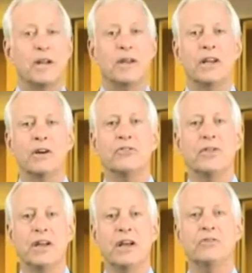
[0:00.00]
years
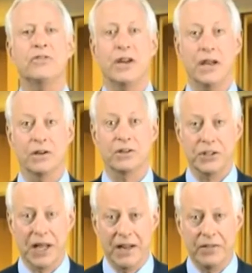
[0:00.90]
and years and years
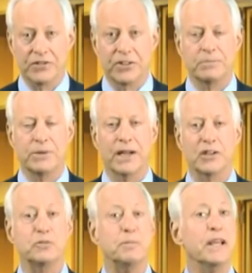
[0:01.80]
studying this
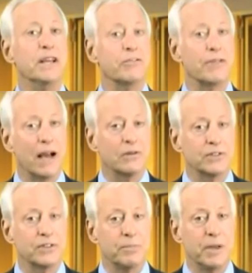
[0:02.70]
subject, speaking to
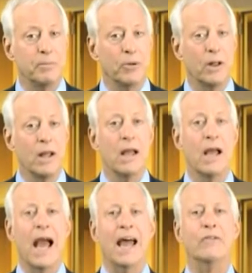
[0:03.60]
thousands of people,
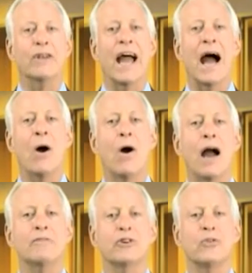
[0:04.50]
and now
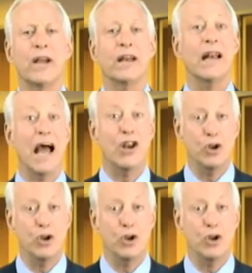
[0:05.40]
I've created a new